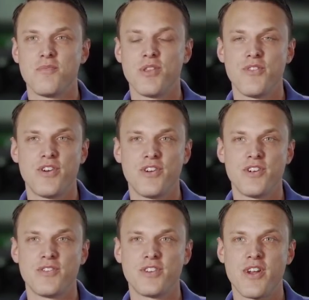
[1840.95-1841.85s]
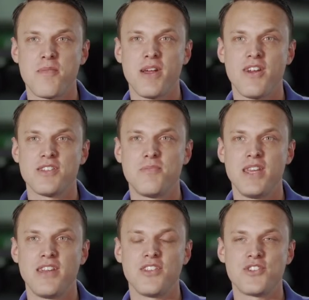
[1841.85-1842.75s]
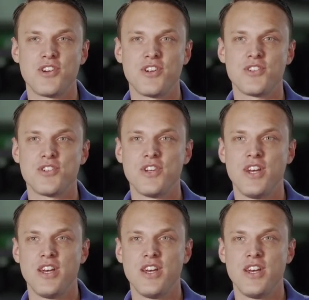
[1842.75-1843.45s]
Both of her grandparents being in the church